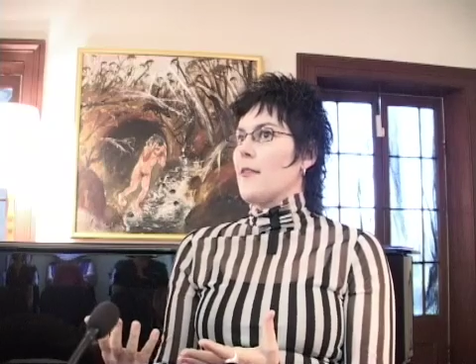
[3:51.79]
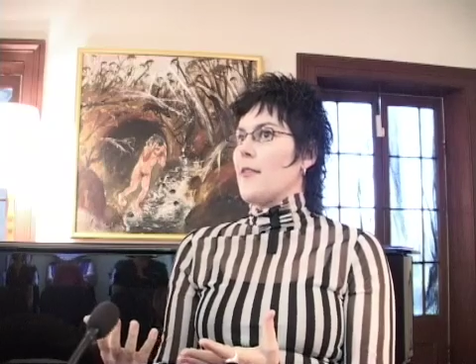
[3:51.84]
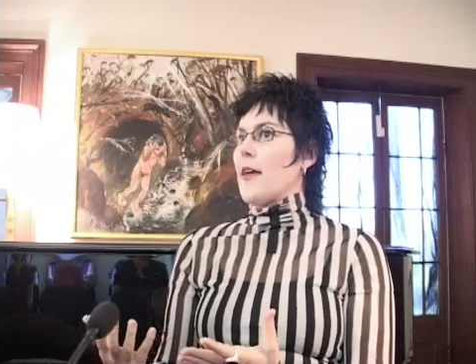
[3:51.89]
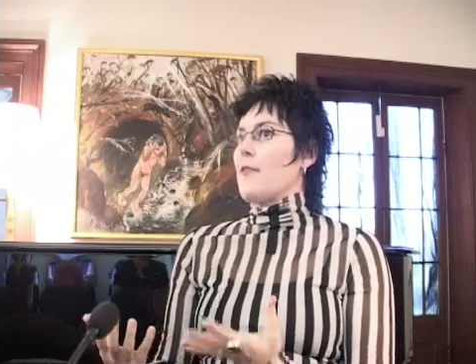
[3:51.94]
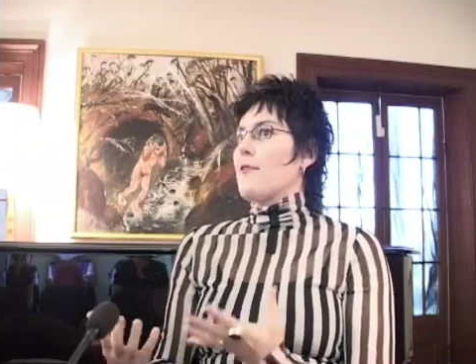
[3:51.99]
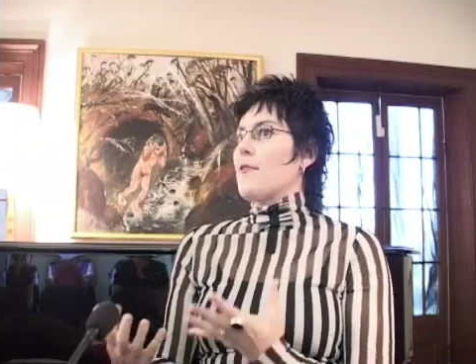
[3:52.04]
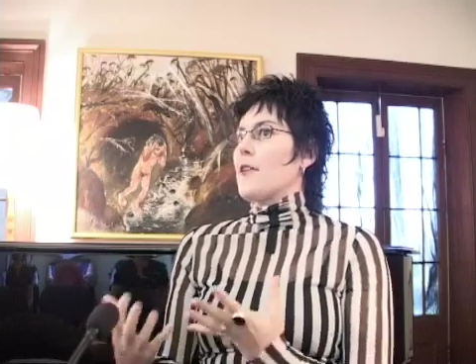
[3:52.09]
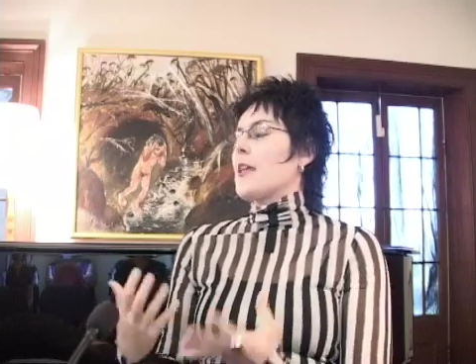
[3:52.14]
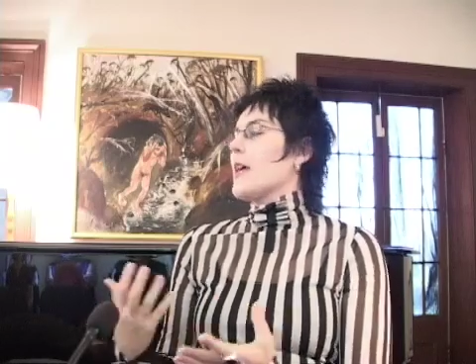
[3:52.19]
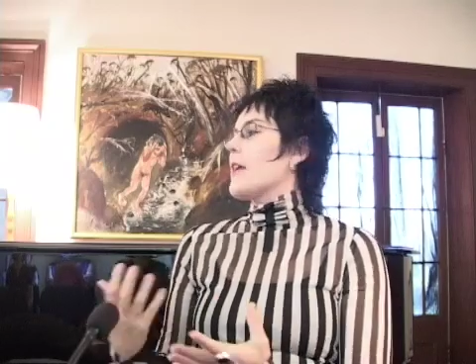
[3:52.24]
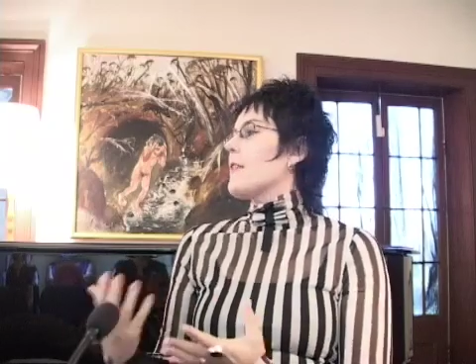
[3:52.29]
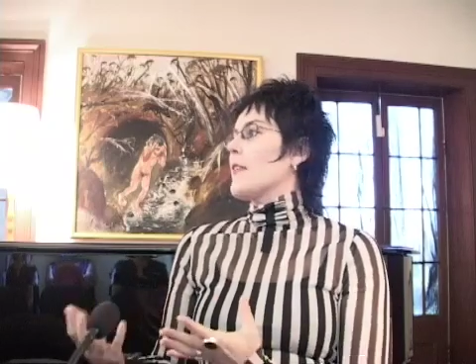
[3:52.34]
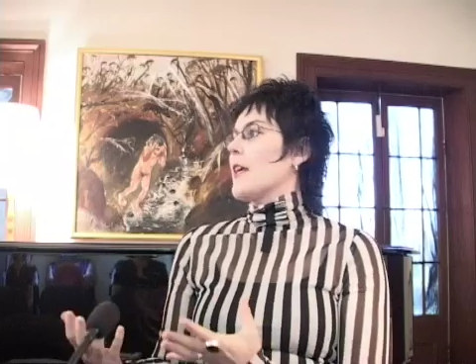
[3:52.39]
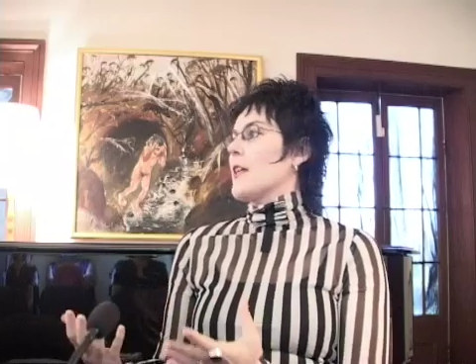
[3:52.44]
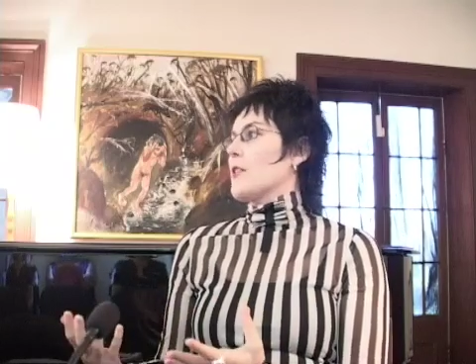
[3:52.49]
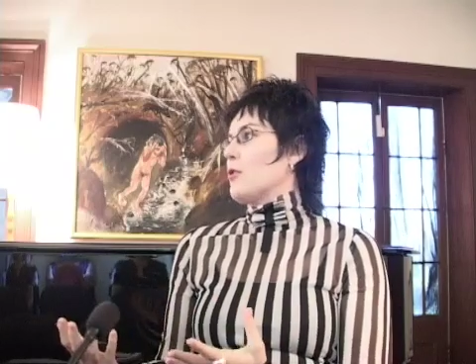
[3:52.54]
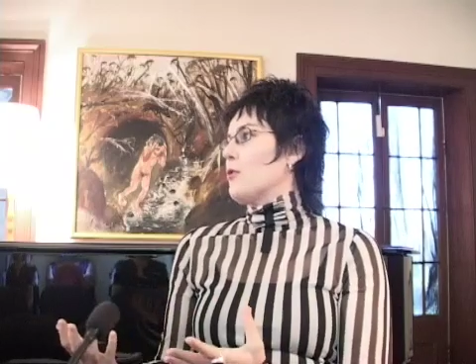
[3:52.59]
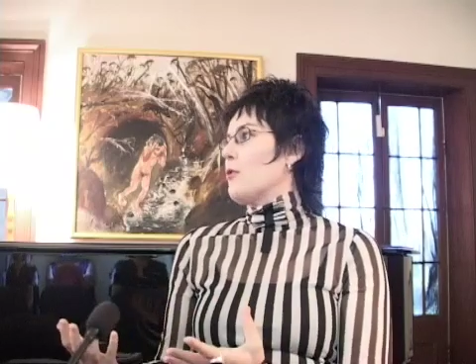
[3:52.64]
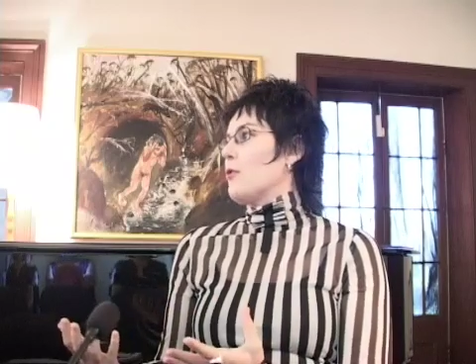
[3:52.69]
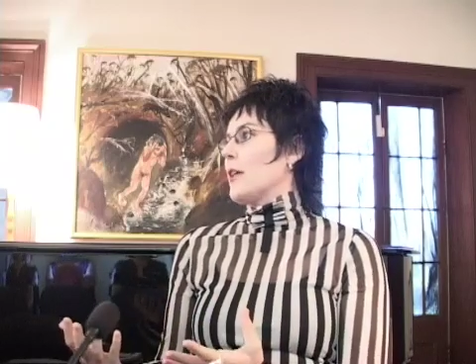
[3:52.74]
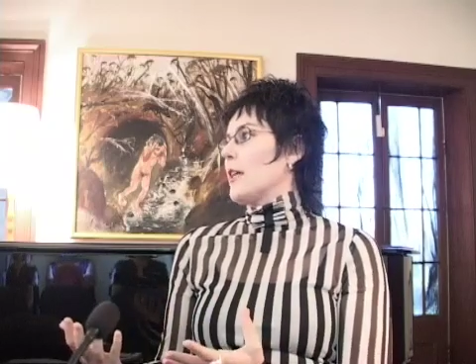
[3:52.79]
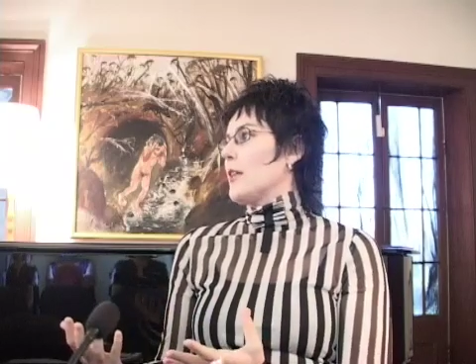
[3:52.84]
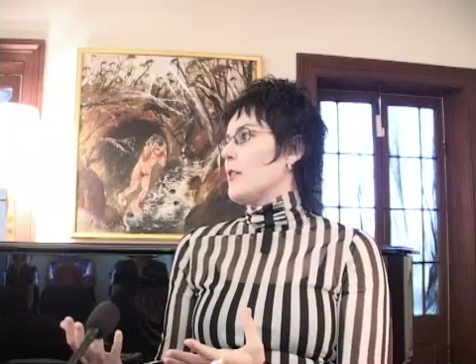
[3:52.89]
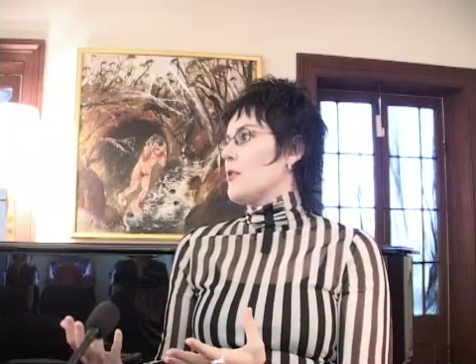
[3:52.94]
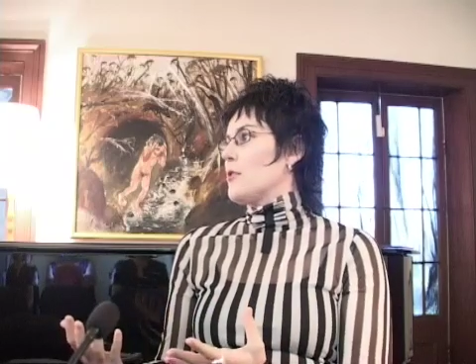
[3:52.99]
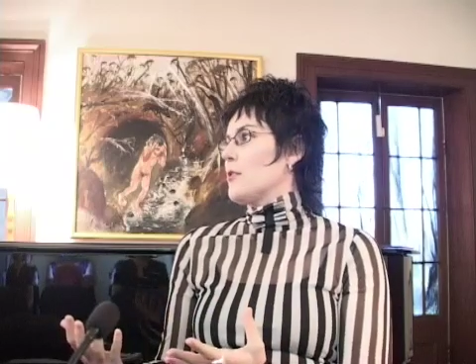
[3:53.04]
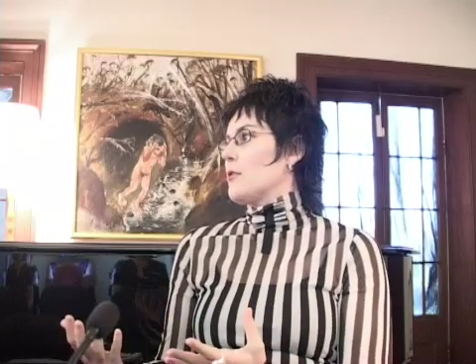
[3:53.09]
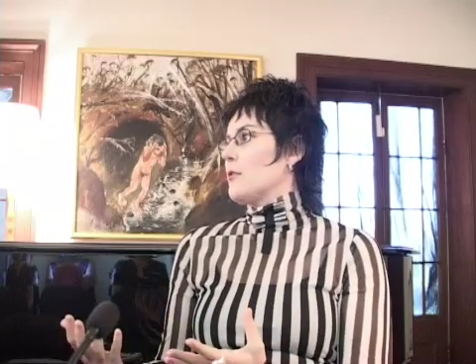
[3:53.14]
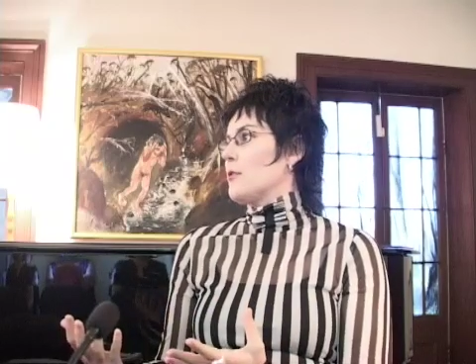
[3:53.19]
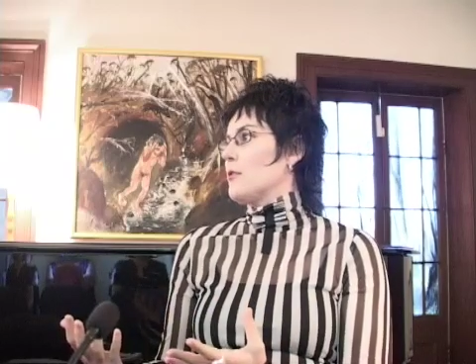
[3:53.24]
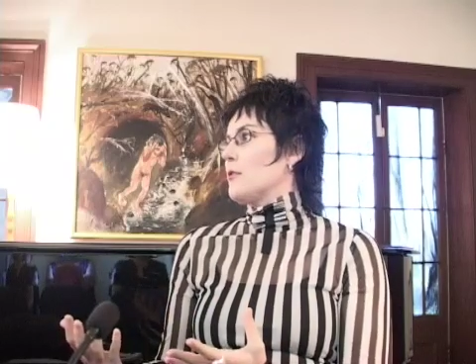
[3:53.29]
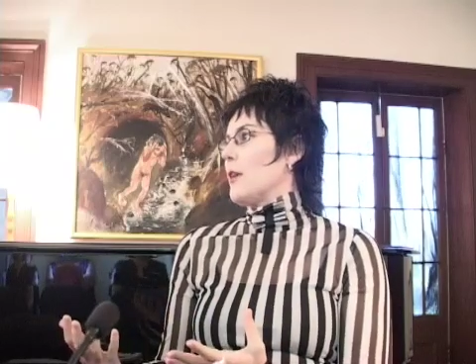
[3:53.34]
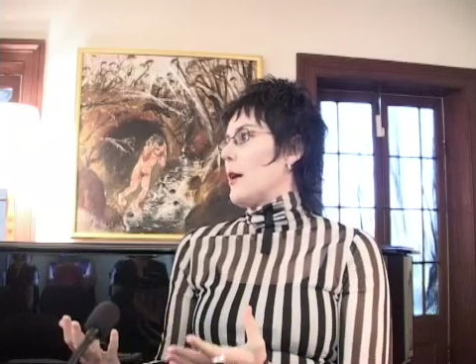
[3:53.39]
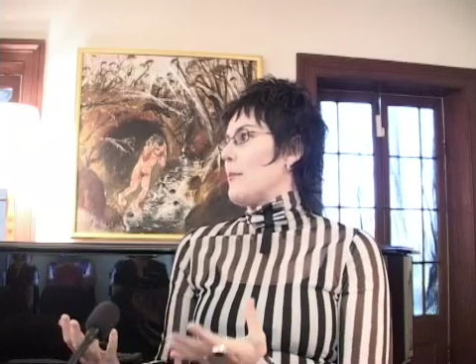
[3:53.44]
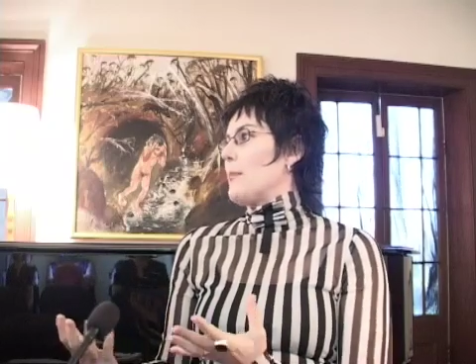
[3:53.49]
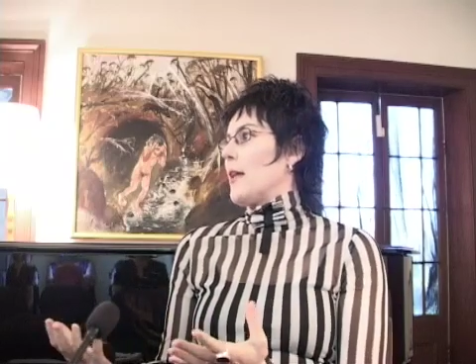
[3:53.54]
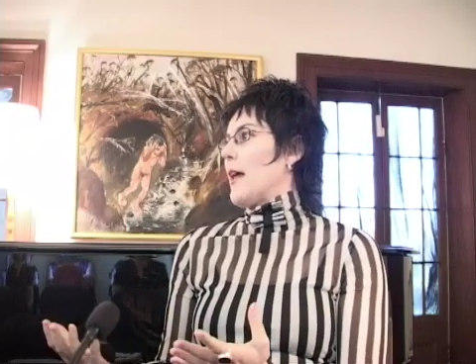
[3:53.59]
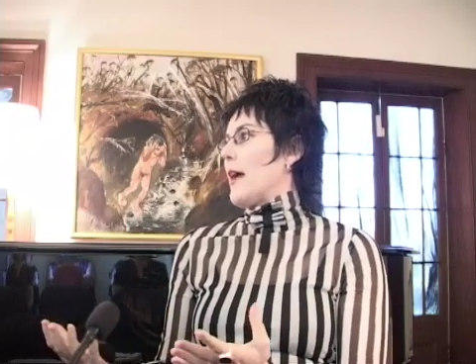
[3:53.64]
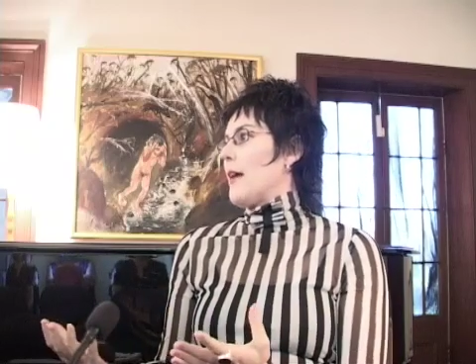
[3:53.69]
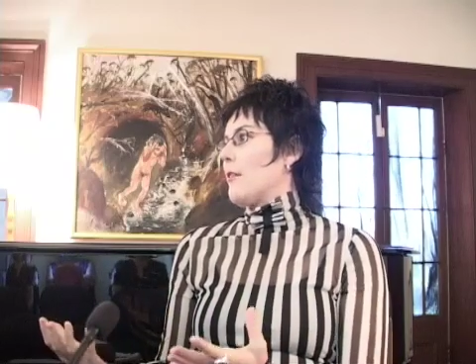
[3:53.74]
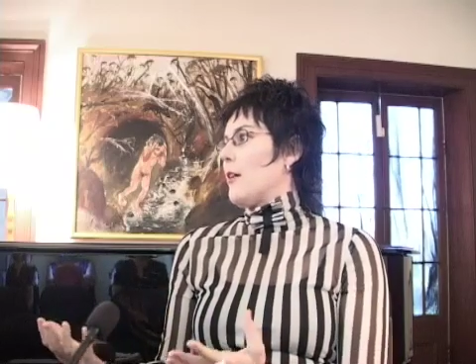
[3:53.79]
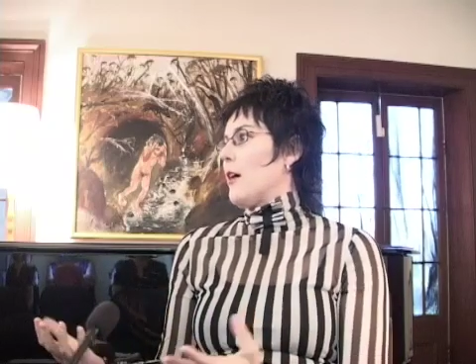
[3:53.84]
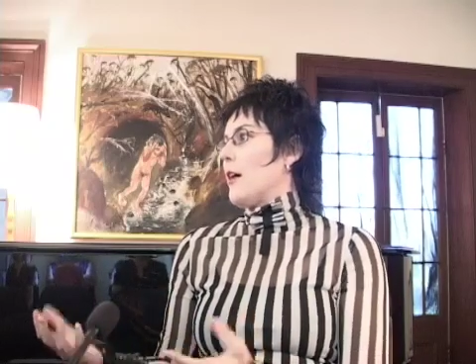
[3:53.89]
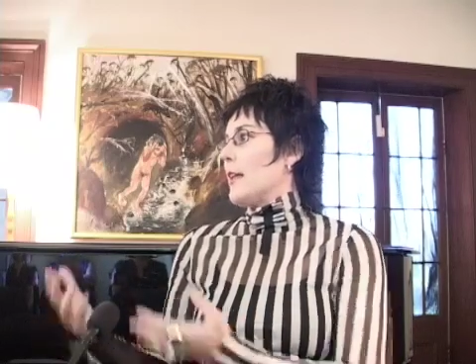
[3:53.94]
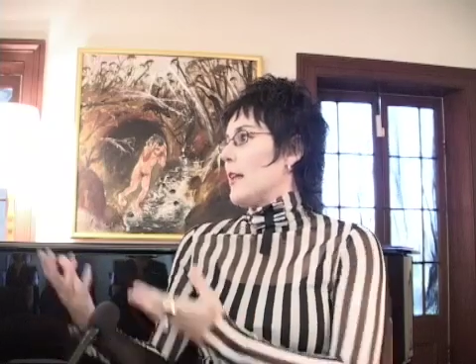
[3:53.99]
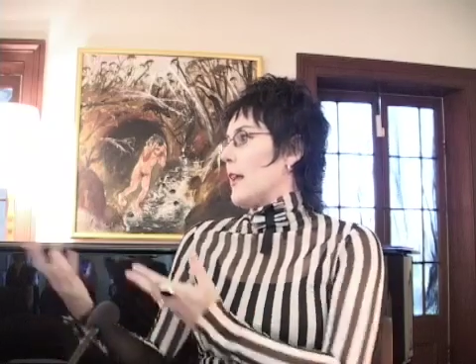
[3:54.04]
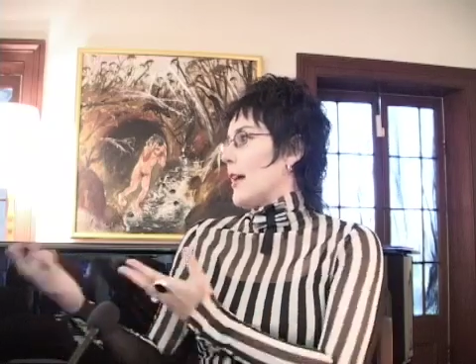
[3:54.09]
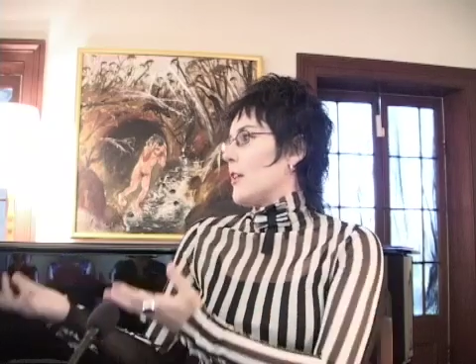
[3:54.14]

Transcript: they forget they're talking to a playwright.